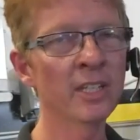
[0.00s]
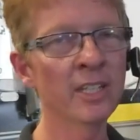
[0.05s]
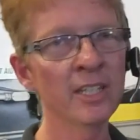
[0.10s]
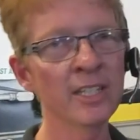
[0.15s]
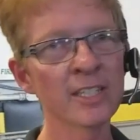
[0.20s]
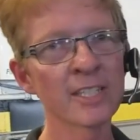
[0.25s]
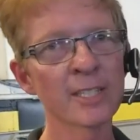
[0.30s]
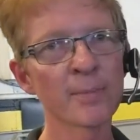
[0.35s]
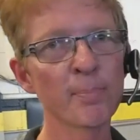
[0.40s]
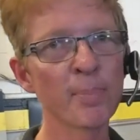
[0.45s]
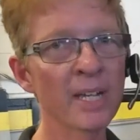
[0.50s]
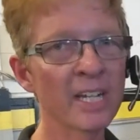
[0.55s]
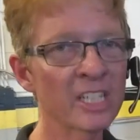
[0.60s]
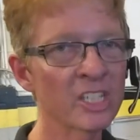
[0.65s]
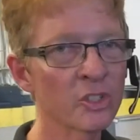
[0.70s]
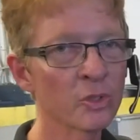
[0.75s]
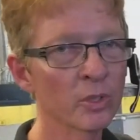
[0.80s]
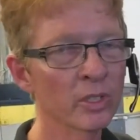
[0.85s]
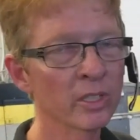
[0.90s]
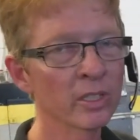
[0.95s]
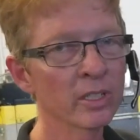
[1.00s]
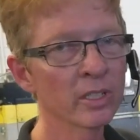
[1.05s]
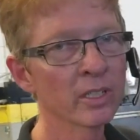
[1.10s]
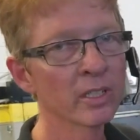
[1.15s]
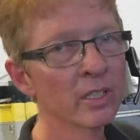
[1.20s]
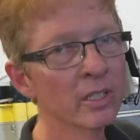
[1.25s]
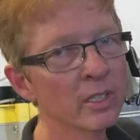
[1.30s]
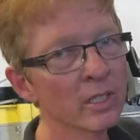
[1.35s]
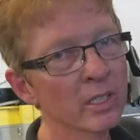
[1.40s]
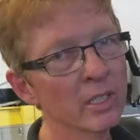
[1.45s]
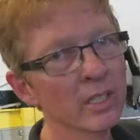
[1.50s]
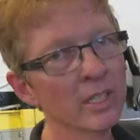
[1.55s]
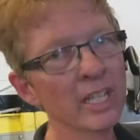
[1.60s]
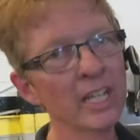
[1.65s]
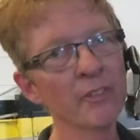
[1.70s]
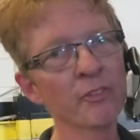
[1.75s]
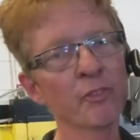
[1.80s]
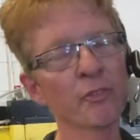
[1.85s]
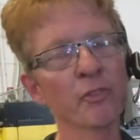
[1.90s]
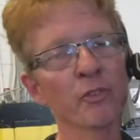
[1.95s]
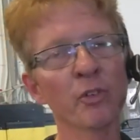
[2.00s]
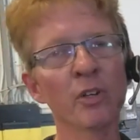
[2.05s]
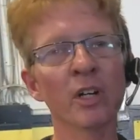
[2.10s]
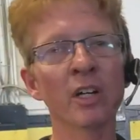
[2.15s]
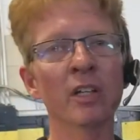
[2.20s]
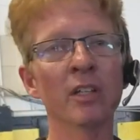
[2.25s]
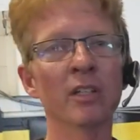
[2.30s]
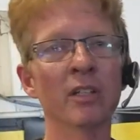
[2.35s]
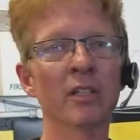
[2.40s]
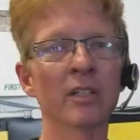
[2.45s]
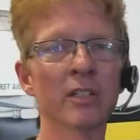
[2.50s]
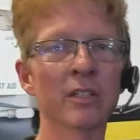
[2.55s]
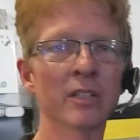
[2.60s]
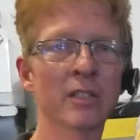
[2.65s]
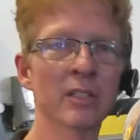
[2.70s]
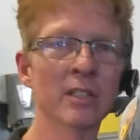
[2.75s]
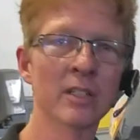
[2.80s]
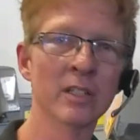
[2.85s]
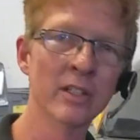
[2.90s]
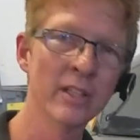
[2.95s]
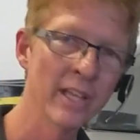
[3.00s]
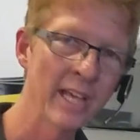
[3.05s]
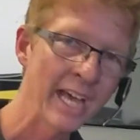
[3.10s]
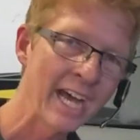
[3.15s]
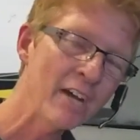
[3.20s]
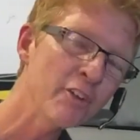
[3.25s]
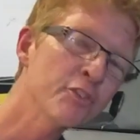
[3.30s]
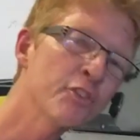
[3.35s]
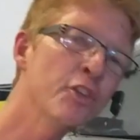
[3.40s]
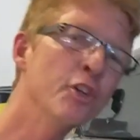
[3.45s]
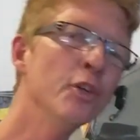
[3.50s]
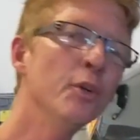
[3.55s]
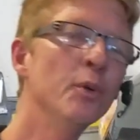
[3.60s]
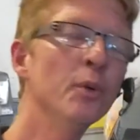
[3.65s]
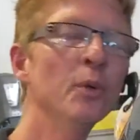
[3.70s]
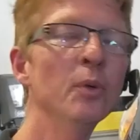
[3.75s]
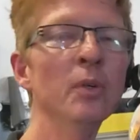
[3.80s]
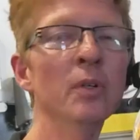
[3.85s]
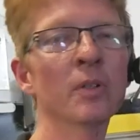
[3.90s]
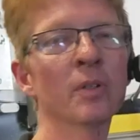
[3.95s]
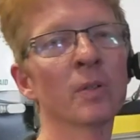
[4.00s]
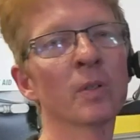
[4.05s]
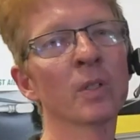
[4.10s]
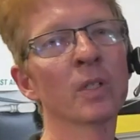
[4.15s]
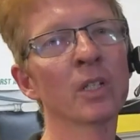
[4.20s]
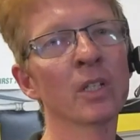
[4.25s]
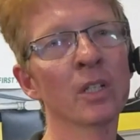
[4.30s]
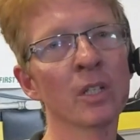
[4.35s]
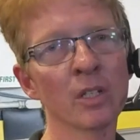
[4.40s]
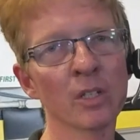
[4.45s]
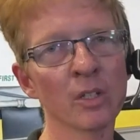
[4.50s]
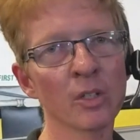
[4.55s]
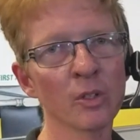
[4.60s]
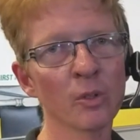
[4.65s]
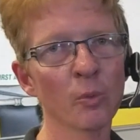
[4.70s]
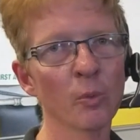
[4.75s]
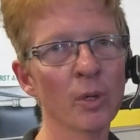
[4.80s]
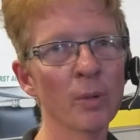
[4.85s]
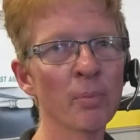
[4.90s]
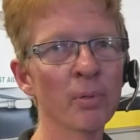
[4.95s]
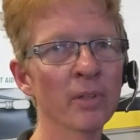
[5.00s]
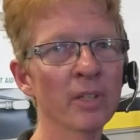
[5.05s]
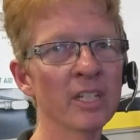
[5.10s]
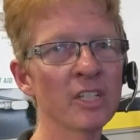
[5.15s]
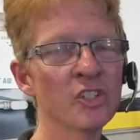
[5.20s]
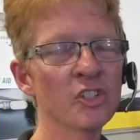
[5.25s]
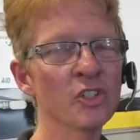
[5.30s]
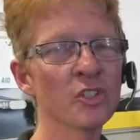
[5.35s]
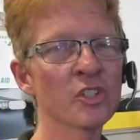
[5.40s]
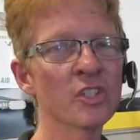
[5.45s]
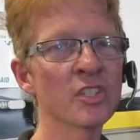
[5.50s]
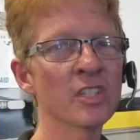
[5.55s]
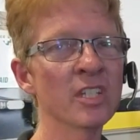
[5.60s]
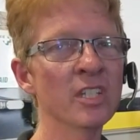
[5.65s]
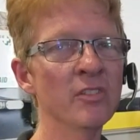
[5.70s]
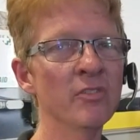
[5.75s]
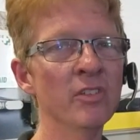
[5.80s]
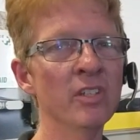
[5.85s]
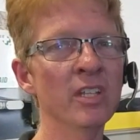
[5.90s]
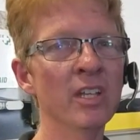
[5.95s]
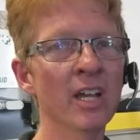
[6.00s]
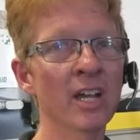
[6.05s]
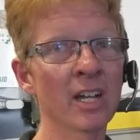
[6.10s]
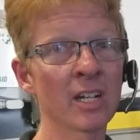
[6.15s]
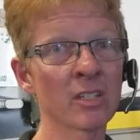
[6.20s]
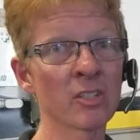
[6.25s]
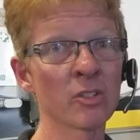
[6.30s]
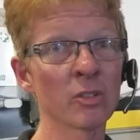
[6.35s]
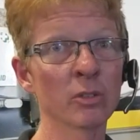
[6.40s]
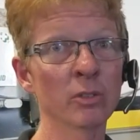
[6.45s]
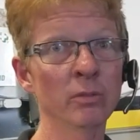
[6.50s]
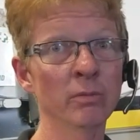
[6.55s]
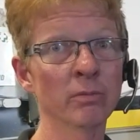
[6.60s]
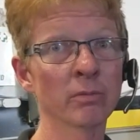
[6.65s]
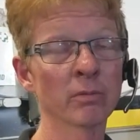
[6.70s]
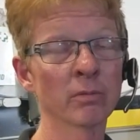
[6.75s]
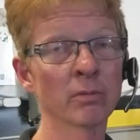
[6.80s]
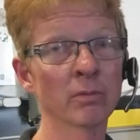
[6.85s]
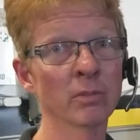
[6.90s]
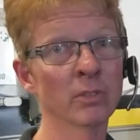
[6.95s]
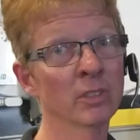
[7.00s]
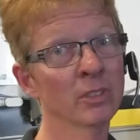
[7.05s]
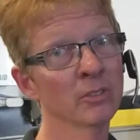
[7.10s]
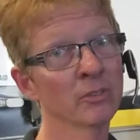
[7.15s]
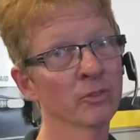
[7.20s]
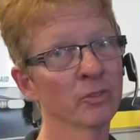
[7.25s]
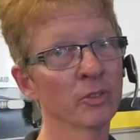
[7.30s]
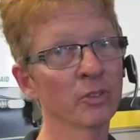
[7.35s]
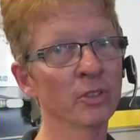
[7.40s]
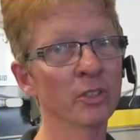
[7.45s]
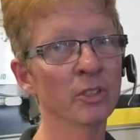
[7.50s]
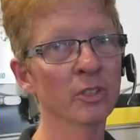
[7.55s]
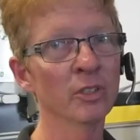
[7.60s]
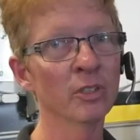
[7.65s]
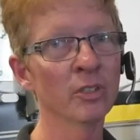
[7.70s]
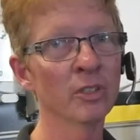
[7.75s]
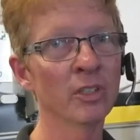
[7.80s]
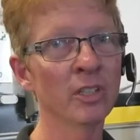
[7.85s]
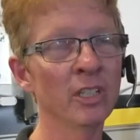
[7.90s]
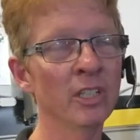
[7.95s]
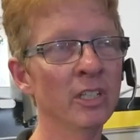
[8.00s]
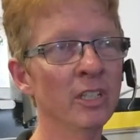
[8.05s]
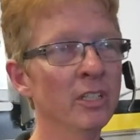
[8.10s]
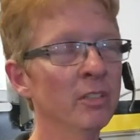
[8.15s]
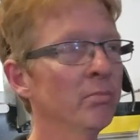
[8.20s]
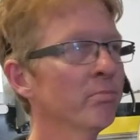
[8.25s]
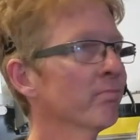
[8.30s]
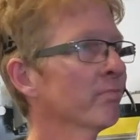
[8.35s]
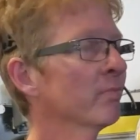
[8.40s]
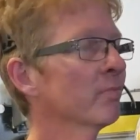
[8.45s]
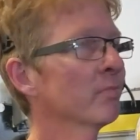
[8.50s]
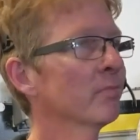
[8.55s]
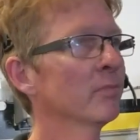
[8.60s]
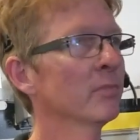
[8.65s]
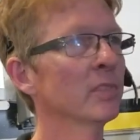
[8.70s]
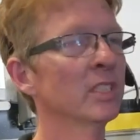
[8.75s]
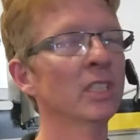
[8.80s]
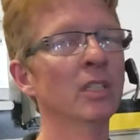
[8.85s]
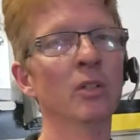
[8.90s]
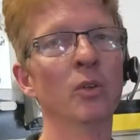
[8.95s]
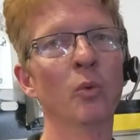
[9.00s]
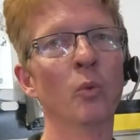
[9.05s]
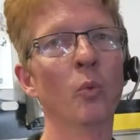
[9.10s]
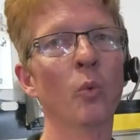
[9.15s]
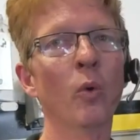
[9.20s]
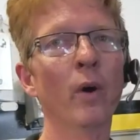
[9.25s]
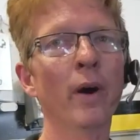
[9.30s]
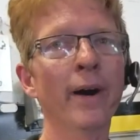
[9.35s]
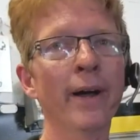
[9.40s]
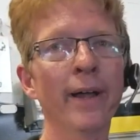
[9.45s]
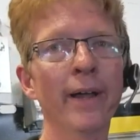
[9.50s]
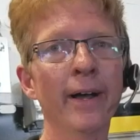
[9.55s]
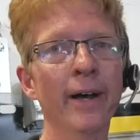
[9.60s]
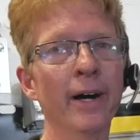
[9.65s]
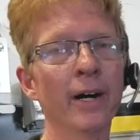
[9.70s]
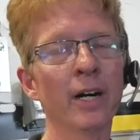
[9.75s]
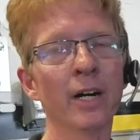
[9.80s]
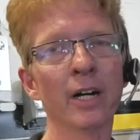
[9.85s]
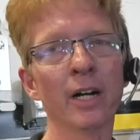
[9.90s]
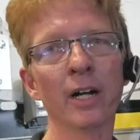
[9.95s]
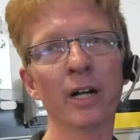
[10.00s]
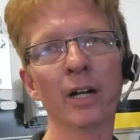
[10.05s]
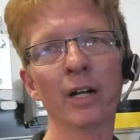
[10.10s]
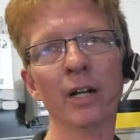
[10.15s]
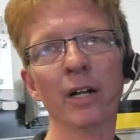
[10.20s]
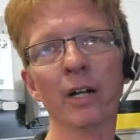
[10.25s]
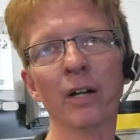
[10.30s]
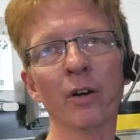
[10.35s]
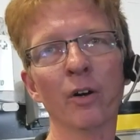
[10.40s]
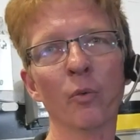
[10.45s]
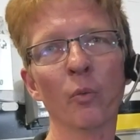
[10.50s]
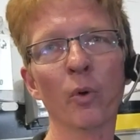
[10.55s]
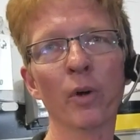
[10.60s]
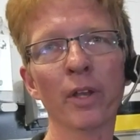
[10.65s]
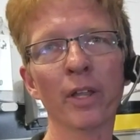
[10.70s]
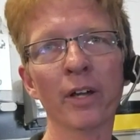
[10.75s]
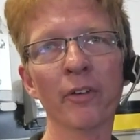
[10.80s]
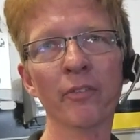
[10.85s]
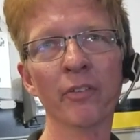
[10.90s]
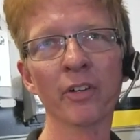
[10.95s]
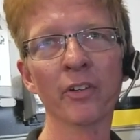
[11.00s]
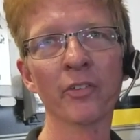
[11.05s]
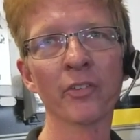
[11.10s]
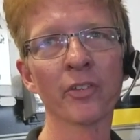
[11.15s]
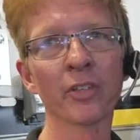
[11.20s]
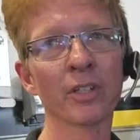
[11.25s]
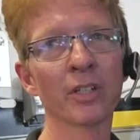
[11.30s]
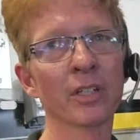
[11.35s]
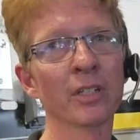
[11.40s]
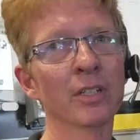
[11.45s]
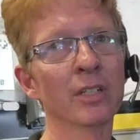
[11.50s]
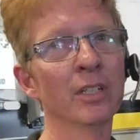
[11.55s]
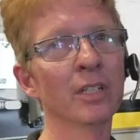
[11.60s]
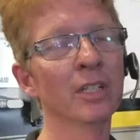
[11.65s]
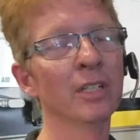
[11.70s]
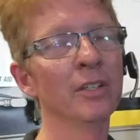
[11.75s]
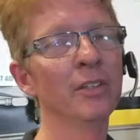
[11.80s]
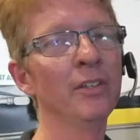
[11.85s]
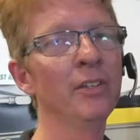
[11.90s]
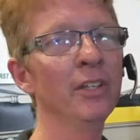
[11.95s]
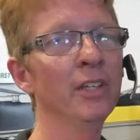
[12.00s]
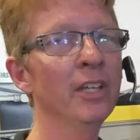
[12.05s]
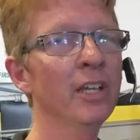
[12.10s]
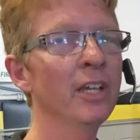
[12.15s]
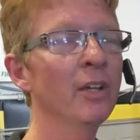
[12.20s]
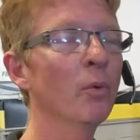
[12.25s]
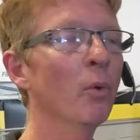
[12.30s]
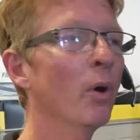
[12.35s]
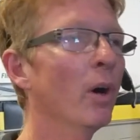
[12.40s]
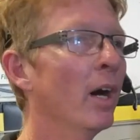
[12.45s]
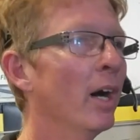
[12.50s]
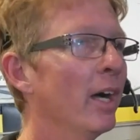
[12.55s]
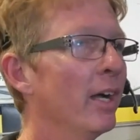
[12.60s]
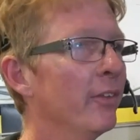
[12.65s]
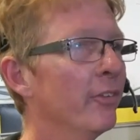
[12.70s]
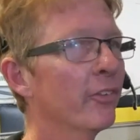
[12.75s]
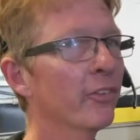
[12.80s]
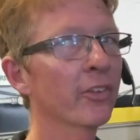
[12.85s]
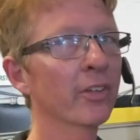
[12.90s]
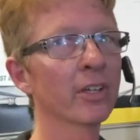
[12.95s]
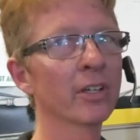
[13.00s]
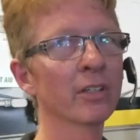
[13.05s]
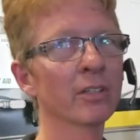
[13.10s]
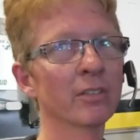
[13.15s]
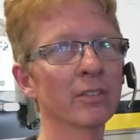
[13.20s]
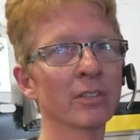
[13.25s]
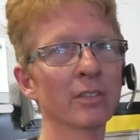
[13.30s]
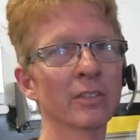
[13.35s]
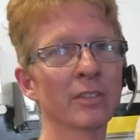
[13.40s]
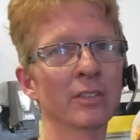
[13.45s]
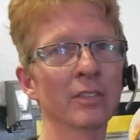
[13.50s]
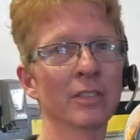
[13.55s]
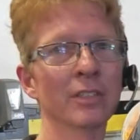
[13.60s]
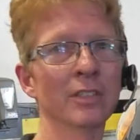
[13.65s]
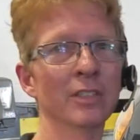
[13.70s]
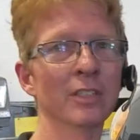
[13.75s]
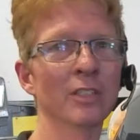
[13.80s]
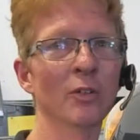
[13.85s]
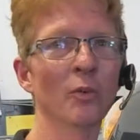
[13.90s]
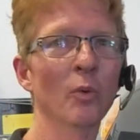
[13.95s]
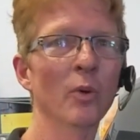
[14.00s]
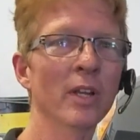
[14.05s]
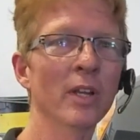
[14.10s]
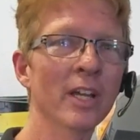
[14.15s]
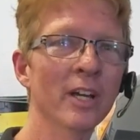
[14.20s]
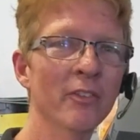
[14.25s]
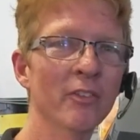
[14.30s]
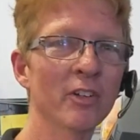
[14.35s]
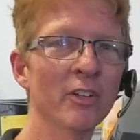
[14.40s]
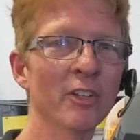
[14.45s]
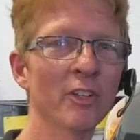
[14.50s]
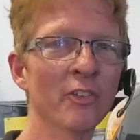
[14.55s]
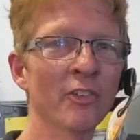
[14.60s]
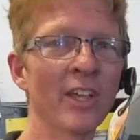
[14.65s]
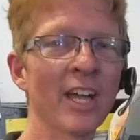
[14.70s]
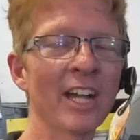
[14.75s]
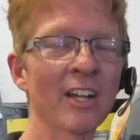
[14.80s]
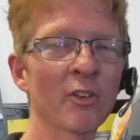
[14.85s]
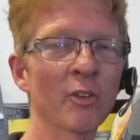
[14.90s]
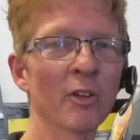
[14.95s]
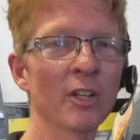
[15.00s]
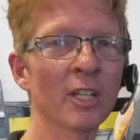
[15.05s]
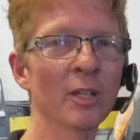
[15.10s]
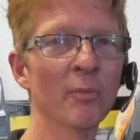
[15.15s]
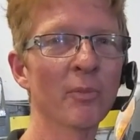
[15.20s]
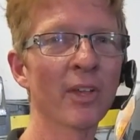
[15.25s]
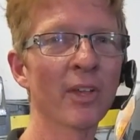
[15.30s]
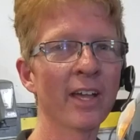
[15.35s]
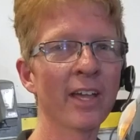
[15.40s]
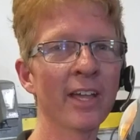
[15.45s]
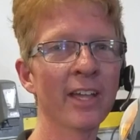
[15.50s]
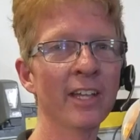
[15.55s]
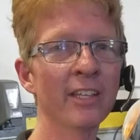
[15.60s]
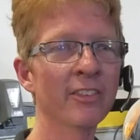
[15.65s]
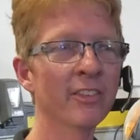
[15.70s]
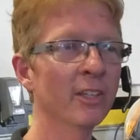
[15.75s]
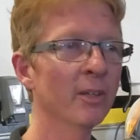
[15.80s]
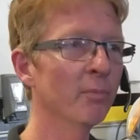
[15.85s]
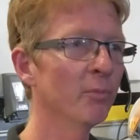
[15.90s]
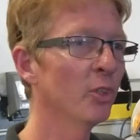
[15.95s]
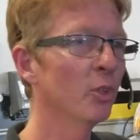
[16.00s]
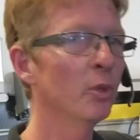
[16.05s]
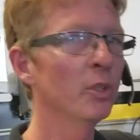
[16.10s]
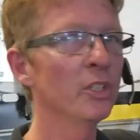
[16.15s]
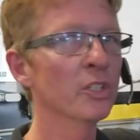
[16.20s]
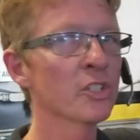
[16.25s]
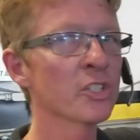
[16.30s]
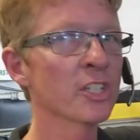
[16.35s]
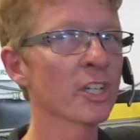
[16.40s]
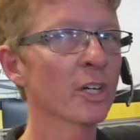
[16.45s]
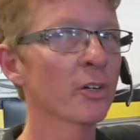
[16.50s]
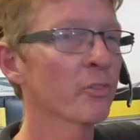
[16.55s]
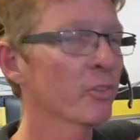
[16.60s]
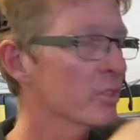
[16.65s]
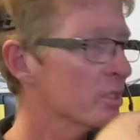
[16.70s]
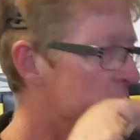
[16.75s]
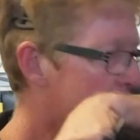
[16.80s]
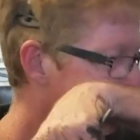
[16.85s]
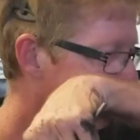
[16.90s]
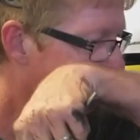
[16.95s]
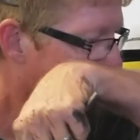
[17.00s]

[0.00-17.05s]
Kia Spectra left front. How to replace your CD axle or your D, Wyatt, whatever, DAYs, whatever, those acronyms, hate them, do-it-yourselfers.